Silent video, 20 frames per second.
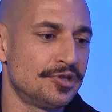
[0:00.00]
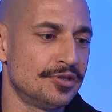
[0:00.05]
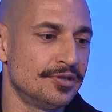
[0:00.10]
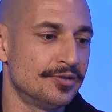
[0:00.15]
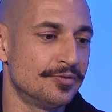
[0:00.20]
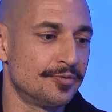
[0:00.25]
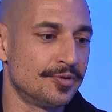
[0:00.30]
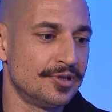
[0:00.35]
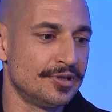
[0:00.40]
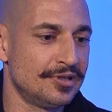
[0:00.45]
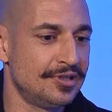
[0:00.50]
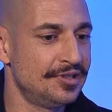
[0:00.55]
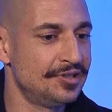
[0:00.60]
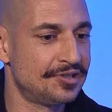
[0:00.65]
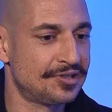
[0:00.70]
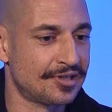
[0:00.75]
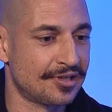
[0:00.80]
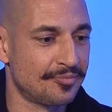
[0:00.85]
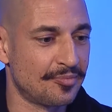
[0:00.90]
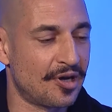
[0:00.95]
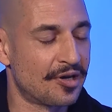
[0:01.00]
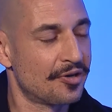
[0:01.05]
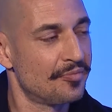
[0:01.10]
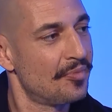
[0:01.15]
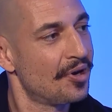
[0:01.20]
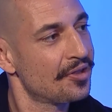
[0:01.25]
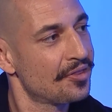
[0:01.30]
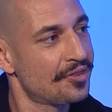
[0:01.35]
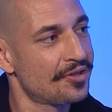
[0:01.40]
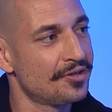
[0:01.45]
released about a
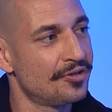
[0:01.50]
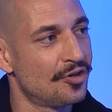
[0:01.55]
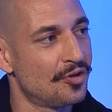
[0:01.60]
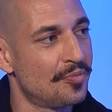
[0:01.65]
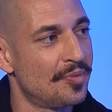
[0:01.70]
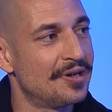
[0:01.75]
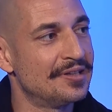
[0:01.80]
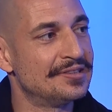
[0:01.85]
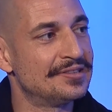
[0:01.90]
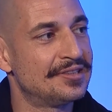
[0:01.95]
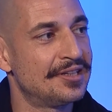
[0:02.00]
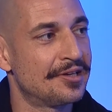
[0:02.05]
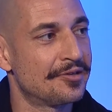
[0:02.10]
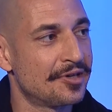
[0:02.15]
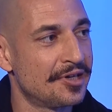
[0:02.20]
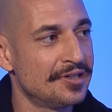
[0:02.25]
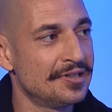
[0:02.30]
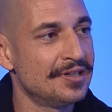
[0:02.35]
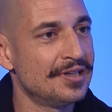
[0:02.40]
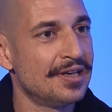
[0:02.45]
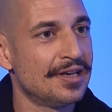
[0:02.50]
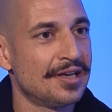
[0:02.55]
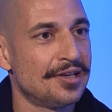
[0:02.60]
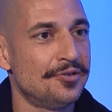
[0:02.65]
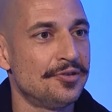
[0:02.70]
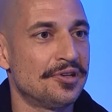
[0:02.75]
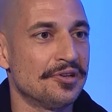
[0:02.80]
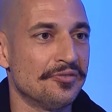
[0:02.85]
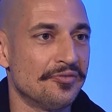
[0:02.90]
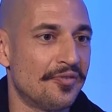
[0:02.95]
month ago by Tara.
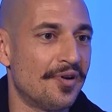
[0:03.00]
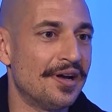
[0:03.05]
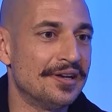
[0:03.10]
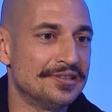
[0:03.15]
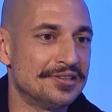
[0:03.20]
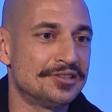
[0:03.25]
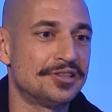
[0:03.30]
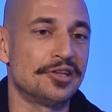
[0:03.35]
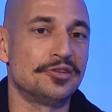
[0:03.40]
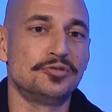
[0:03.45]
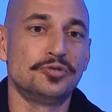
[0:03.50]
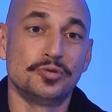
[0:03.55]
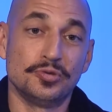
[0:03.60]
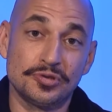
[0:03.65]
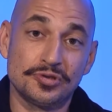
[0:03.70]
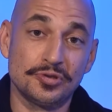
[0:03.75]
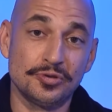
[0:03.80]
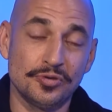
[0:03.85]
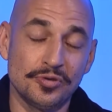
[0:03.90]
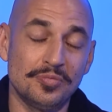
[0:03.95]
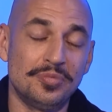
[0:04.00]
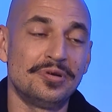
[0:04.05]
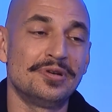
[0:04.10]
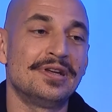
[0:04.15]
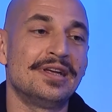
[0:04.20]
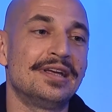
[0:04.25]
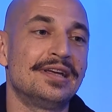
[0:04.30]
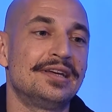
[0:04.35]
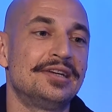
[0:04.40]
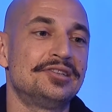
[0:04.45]
You can find it on YouTube.
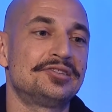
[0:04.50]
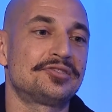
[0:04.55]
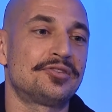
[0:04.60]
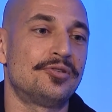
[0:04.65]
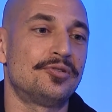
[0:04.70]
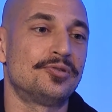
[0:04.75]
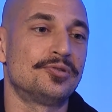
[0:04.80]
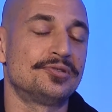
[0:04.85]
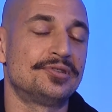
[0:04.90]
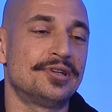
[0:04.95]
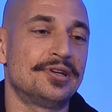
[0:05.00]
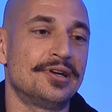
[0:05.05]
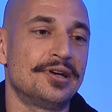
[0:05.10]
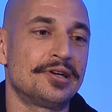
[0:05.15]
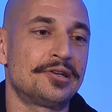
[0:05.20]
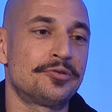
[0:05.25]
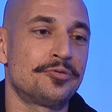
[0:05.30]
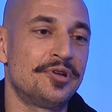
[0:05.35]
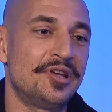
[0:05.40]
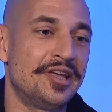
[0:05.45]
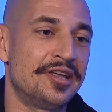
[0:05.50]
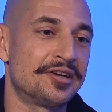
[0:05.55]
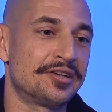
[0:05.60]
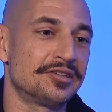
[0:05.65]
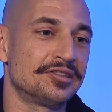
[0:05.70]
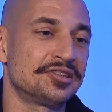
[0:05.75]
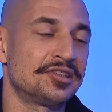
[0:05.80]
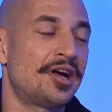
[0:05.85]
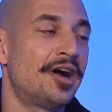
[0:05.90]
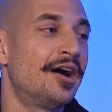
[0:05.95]
It's called
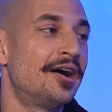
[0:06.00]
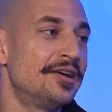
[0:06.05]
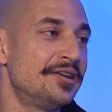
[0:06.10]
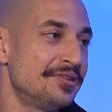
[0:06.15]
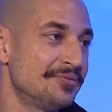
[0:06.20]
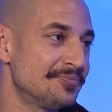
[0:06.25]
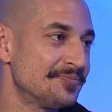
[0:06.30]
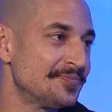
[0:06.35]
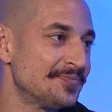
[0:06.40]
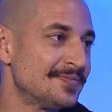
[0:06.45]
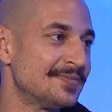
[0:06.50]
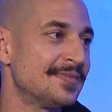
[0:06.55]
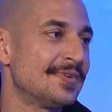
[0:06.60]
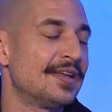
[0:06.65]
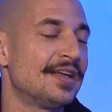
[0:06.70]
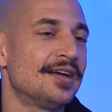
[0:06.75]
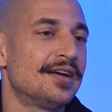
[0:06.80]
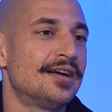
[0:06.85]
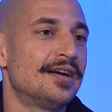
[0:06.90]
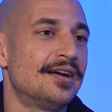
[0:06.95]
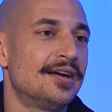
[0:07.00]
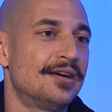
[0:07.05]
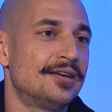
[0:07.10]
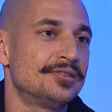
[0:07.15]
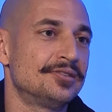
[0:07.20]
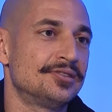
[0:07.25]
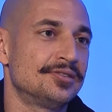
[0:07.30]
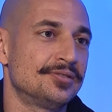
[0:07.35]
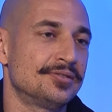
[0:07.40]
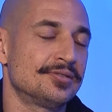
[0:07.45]
Creators High.
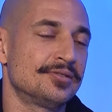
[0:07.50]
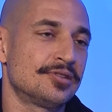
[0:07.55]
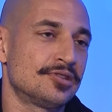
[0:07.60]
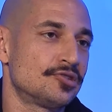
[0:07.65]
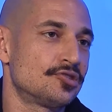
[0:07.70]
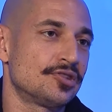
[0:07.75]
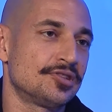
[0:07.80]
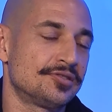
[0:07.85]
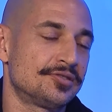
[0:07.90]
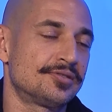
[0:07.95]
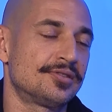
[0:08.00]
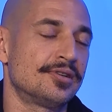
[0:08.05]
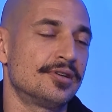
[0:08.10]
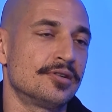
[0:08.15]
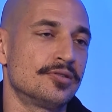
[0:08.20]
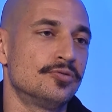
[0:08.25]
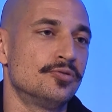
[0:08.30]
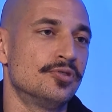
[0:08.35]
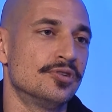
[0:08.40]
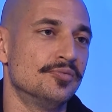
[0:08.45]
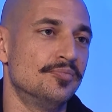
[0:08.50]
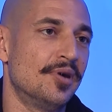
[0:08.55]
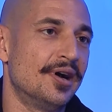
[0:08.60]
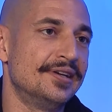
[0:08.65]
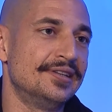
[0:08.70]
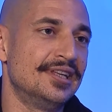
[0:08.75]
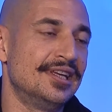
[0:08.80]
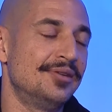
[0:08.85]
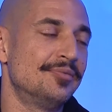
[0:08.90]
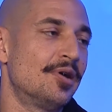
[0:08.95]
You can just Google
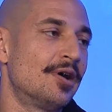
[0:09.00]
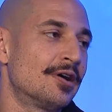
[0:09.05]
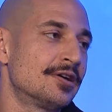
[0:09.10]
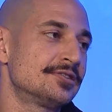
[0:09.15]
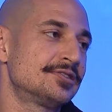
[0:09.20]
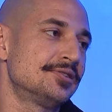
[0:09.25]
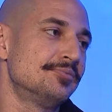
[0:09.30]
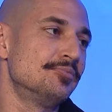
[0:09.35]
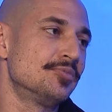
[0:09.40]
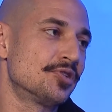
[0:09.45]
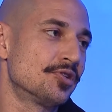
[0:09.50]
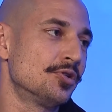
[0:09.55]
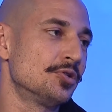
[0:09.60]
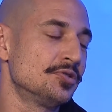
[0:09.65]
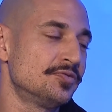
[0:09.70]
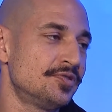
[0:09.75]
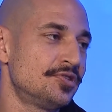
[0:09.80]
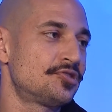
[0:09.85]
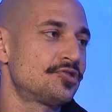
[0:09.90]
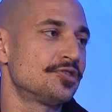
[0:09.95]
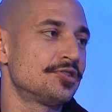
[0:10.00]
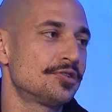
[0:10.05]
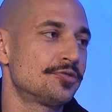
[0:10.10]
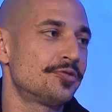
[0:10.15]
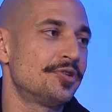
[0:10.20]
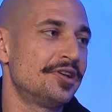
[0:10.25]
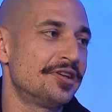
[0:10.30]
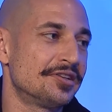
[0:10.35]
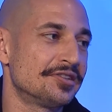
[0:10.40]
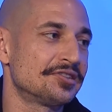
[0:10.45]
my name, Artem Mirolovich, and
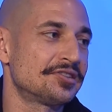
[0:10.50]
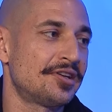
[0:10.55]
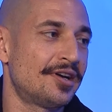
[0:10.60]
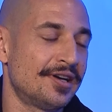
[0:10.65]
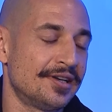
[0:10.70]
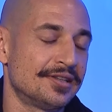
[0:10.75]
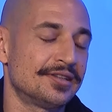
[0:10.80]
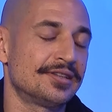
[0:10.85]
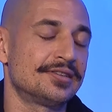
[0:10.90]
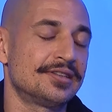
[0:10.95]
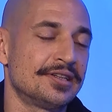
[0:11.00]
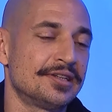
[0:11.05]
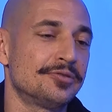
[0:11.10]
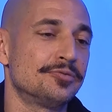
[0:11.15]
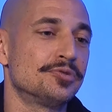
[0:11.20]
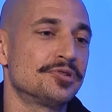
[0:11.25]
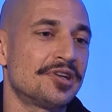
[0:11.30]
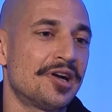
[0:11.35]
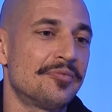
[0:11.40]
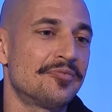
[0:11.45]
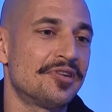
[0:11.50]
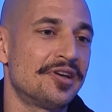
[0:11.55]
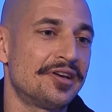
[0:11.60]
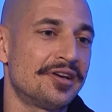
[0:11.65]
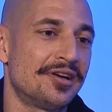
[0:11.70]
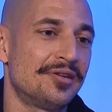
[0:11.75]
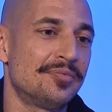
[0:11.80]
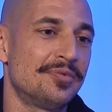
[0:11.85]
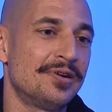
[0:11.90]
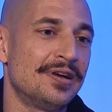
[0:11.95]
Creators High. I think it will come right
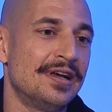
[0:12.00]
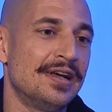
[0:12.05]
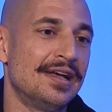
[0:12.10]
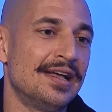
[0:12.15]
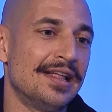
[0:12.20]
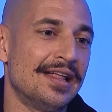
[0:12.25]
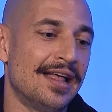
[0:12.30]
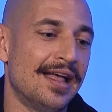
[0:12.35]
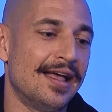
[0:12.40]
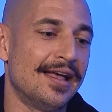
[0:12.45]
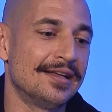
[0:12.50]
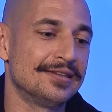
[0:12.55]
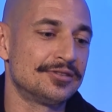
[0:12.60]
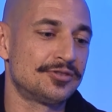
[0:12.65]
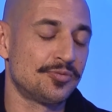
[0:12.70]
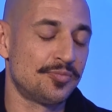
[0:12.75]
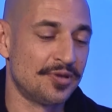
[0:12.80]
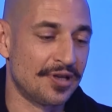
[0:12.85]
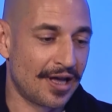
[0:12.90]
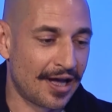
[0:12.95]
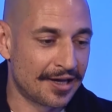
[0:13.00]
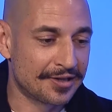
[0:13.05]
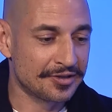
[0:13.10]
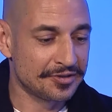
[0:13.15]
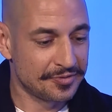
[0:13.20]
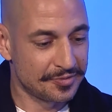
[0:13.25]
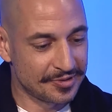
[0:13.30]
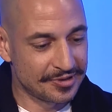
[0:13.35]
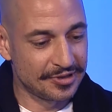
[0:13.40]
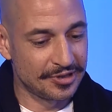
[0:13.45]
up. And to be
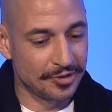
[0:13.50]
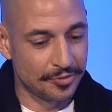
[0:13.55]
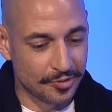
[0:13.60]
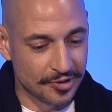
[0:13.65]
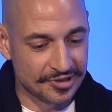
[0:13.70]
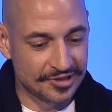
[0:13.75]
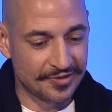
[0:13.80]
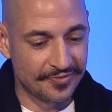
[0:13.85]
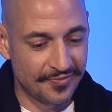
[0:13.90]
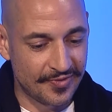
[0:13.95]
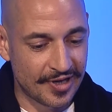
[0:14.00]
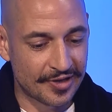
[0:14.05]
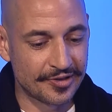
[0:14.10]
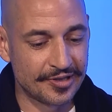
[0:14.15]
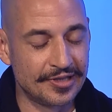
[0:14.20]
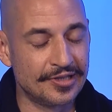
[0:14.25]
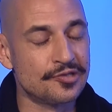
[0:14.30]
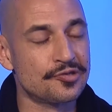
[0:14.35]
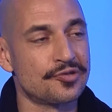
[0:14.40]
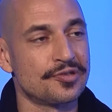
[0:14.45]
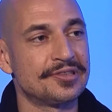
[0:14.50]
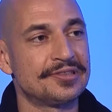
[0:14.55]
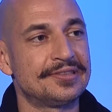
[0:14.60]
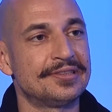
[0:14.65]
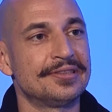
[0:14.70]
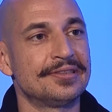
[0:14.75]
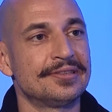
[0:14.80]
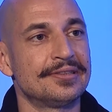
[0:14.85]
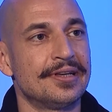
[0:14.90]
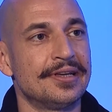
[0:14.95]
honest with you, it was a very
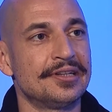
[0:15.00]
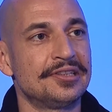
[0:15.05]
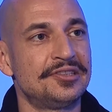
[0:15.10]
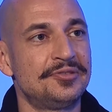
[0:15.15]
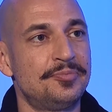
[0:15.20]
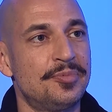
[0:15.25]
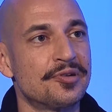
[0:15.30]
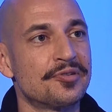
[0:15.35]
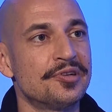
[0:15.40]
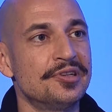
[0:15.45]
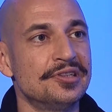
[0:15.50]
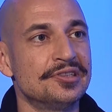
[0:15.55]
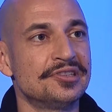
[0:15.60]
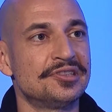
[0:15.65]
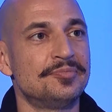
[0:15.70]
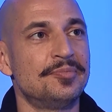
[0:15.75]
interesting experience